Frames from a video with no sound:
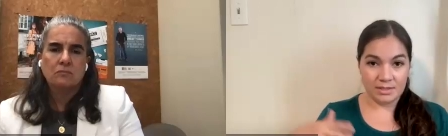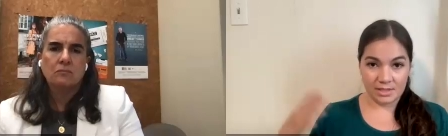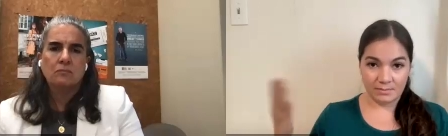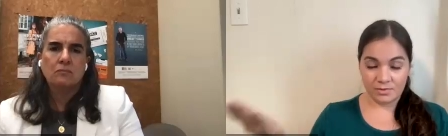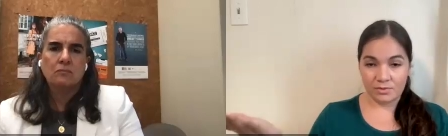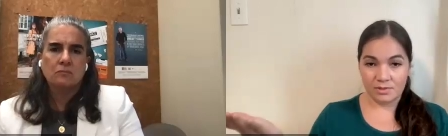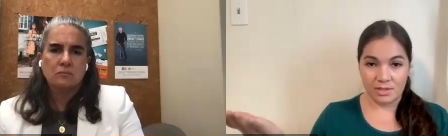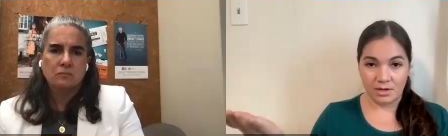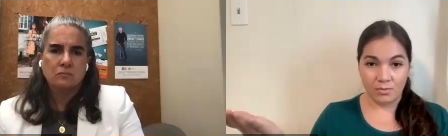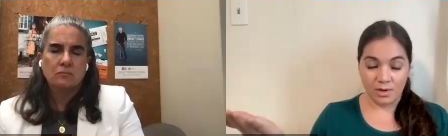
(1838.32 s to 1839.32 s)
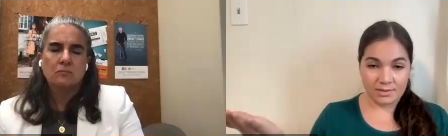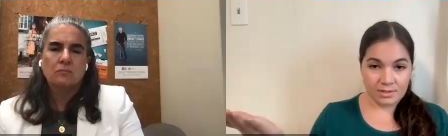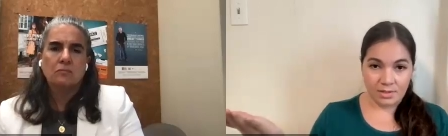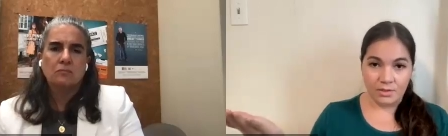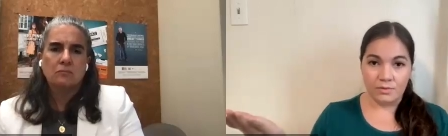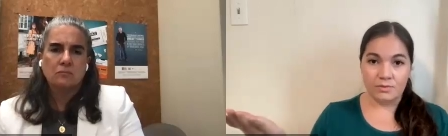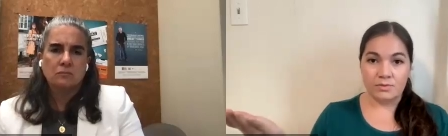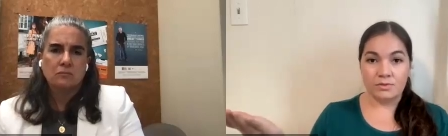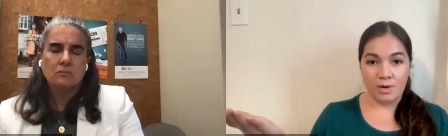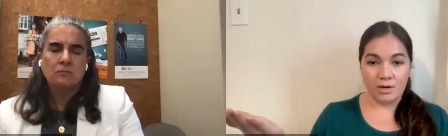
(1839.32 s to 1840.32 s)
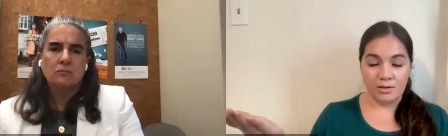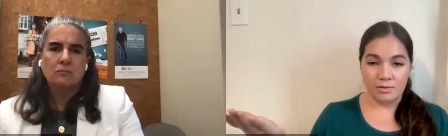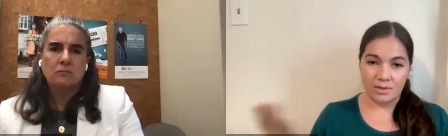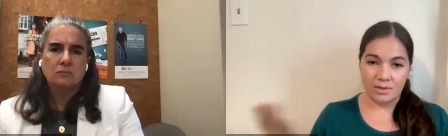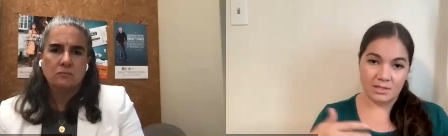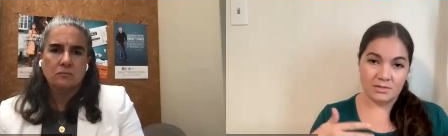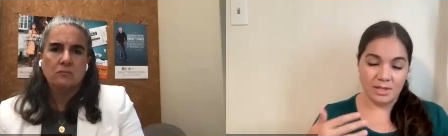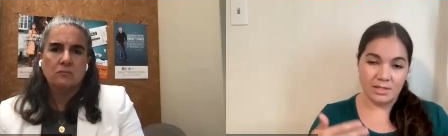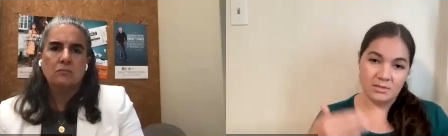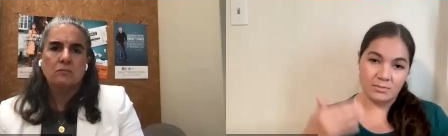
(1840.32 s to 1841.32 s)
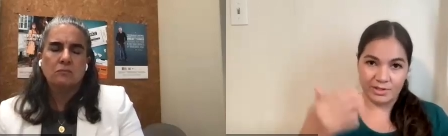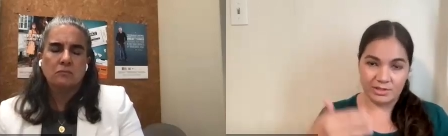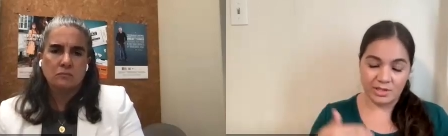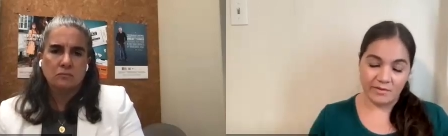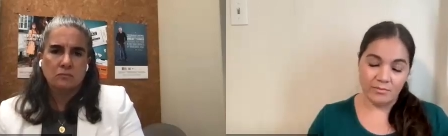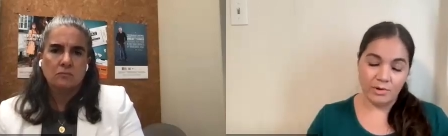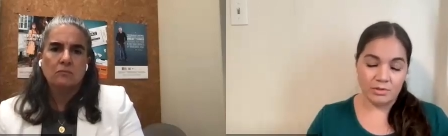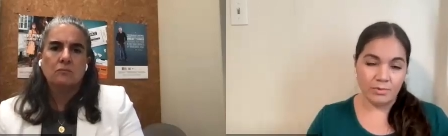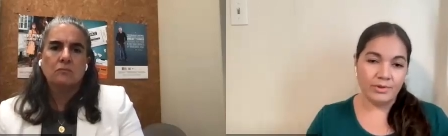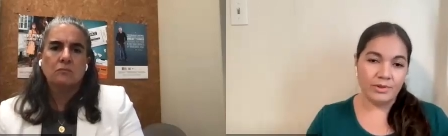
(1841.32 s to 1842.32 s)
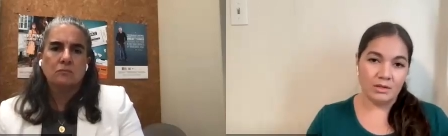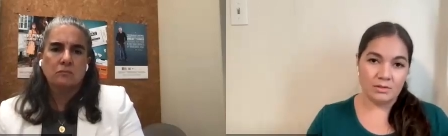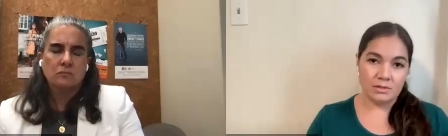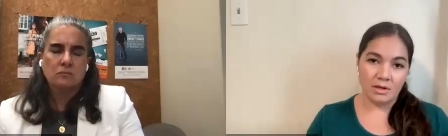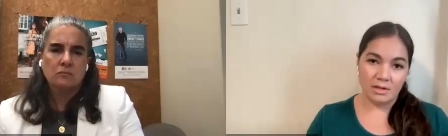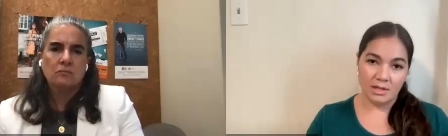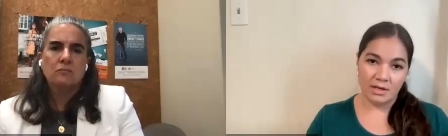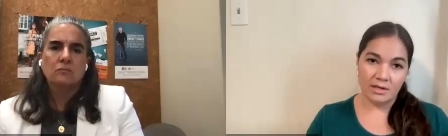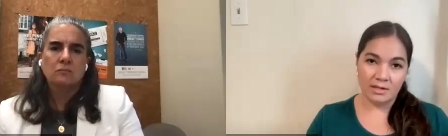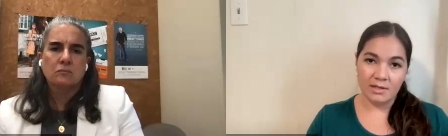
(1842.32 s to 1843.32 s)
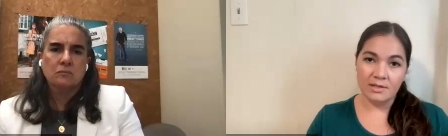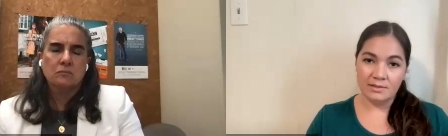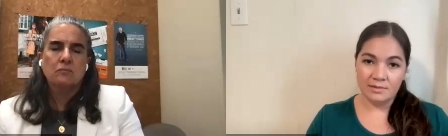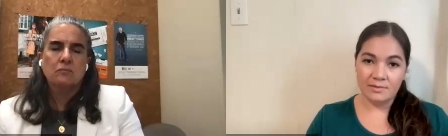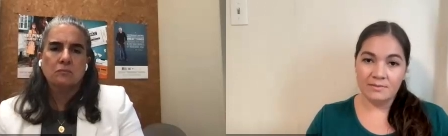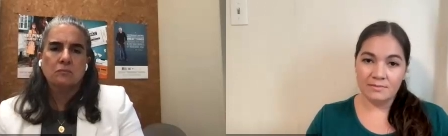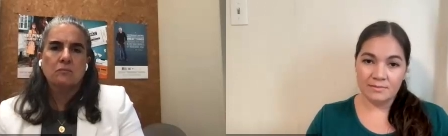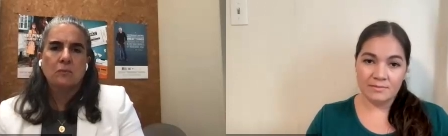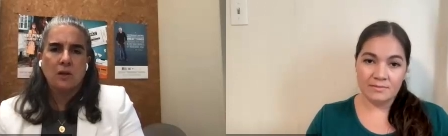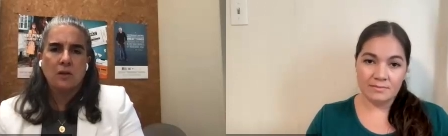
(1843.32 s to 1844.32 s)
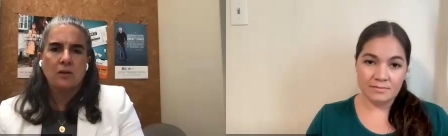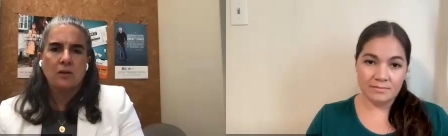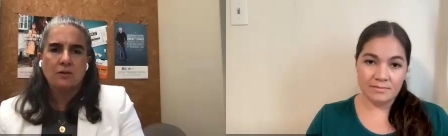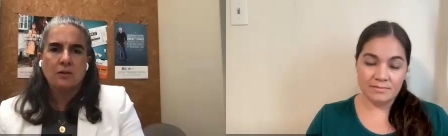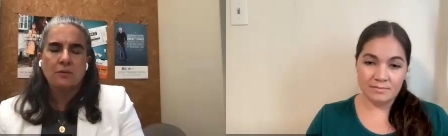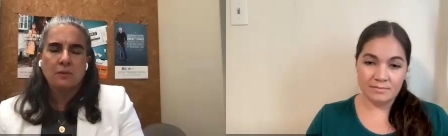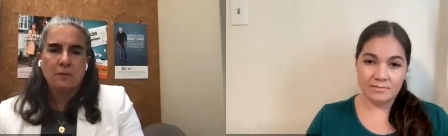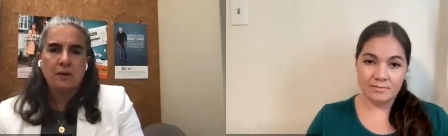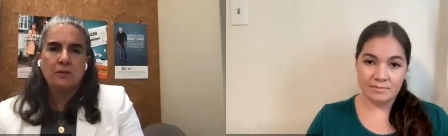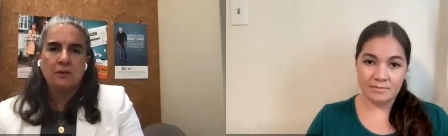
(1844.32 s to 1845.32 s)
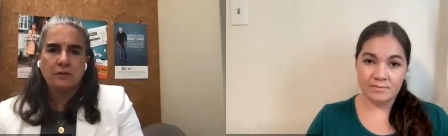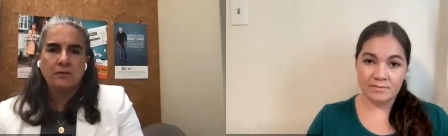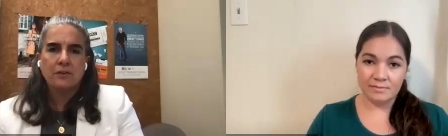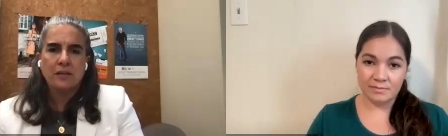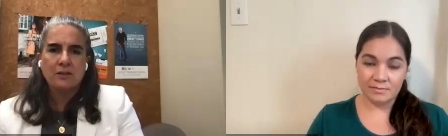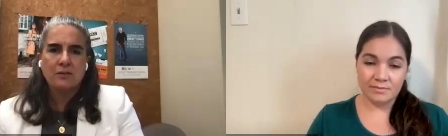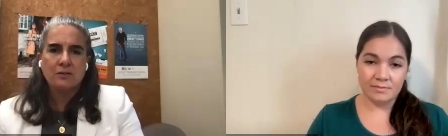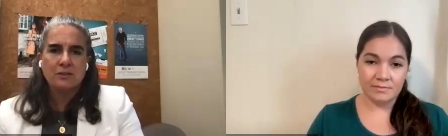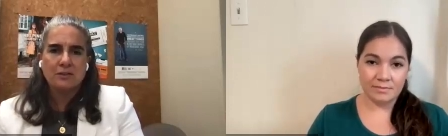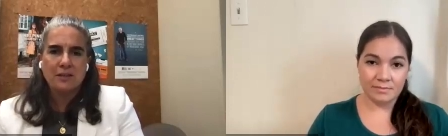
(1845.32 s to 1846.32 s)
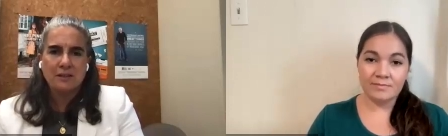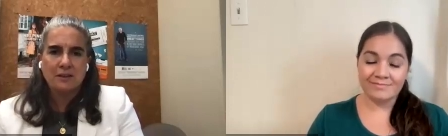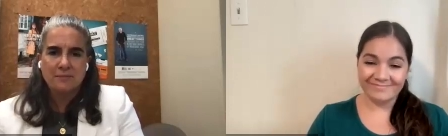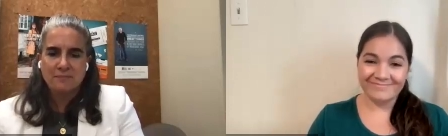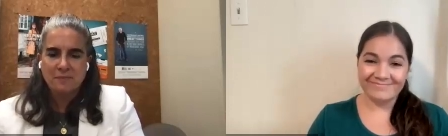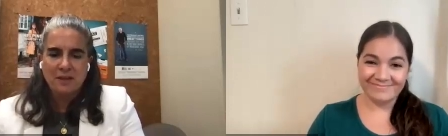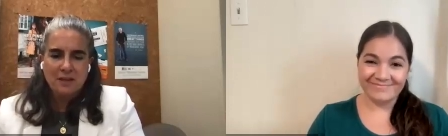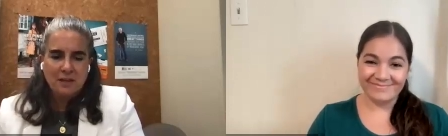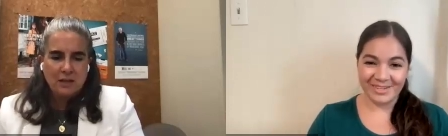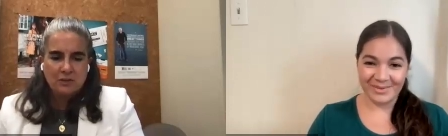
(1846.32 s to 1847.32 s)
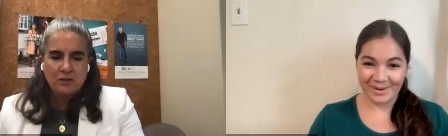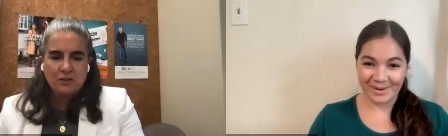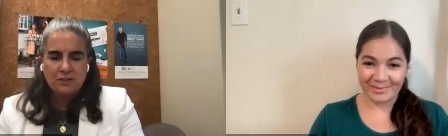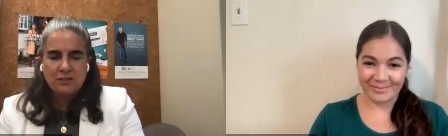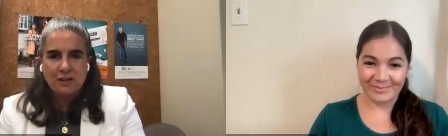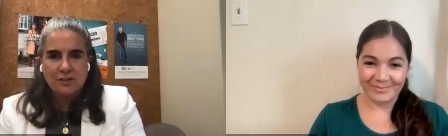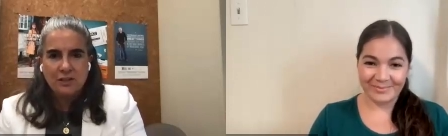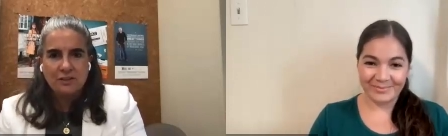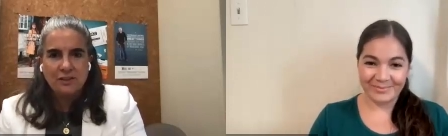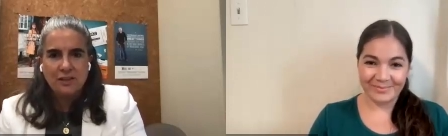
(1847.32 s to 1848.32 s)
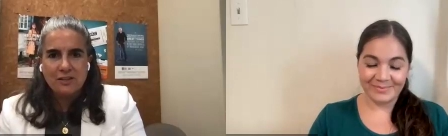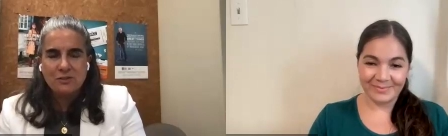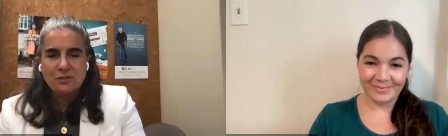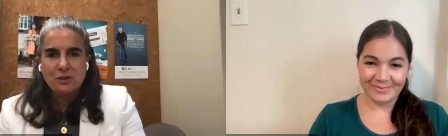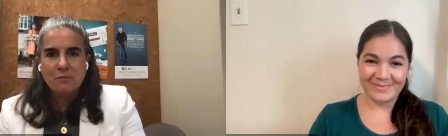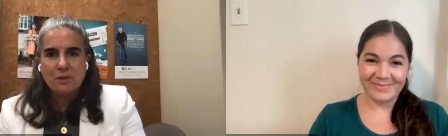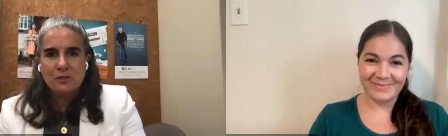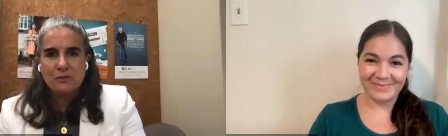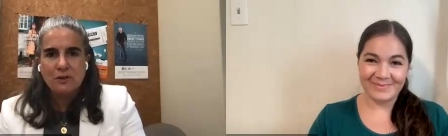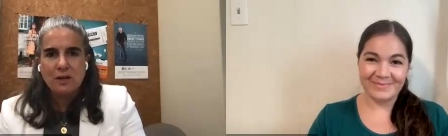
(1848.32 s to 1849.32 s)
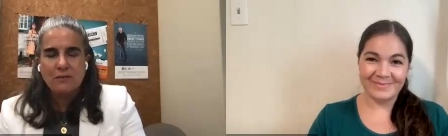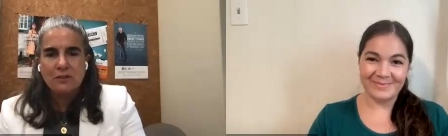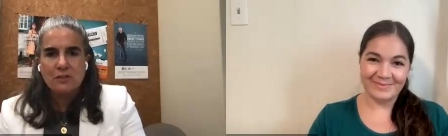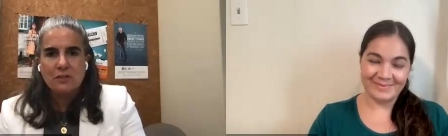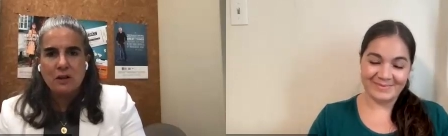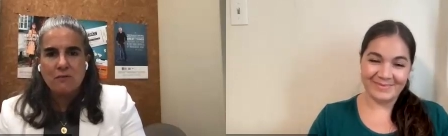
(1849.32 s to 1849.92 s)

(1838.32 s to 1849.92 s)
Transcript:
Speaker 1: be the same tools that i'll want to use tomorrow and that's why it's important to have multiple things on there
Speaker 2: Oh, that's a great reminder. Thank you, Yesenia. Yeah. Good discussion. Thank you so much for having this